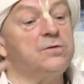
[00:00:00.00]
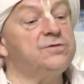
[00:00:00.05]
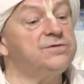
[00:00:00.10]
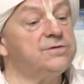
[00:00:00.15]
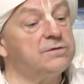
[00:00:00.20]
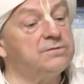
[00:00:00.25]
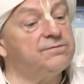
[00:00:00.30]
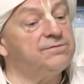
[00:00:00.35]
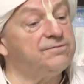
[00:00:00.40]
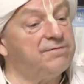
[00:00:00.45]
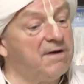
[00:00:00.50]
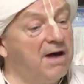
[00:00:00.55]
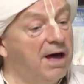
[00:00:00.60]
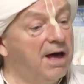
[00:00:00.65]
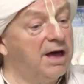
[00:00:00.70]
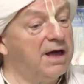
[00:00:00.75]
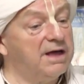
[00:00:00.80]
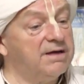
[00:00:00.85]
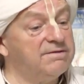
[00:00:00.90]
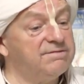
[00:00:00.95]
also
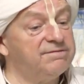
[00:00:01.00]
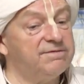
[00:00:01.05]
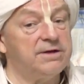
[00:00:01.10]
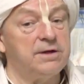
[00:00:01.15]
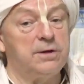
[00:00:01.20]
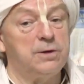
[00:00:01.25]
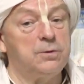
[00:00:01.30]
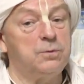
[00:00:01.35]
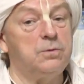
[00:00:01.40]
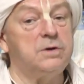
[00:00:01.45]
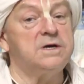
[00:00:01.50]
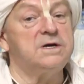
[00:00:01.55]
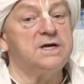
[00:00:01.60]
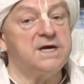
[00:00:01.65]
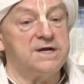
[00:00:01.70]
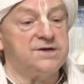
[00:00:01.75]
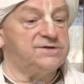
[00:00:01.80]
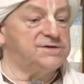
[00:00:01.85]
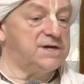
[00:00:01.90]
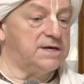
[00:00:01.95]
five
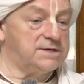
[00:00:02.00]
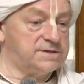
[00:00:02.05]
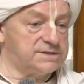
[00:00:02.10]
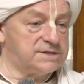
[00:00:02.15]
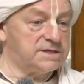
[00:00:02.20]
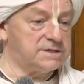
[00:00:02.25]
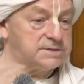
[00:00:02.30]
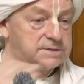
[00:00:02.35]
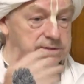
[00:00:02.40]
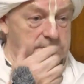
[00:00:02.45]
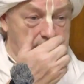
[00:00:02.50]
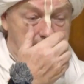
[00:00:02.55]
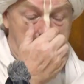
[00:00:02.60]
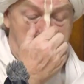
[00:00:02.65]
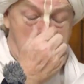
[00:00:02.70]
working senses.